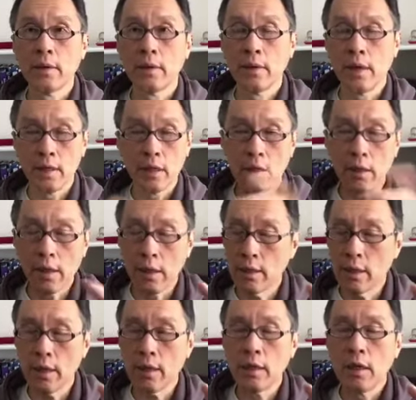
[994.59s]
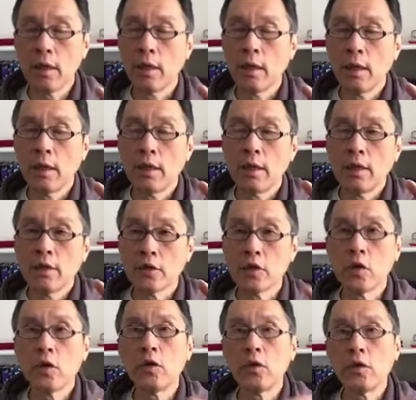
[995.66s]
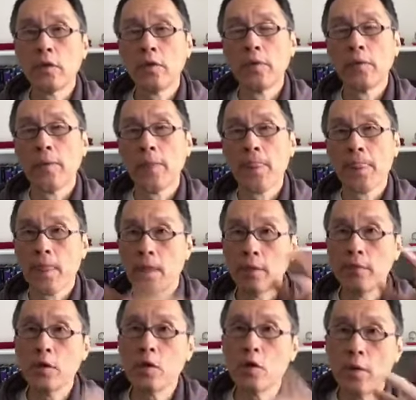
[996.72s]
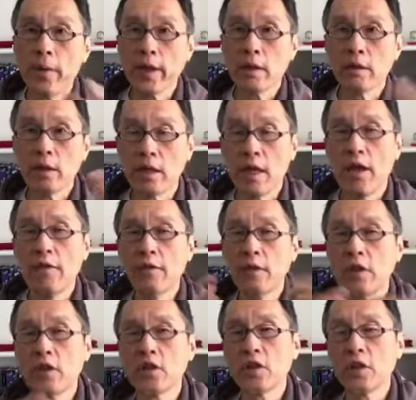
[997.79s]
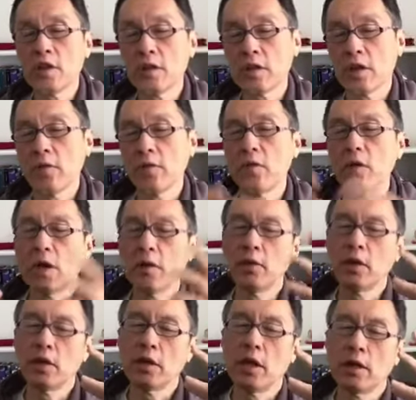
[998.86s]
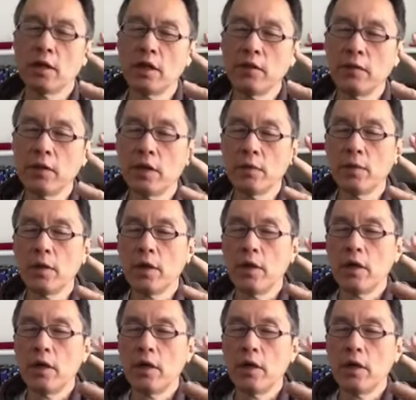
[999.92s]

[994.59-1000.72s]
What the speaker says: And so if you go back to the definitions of, you have the develop,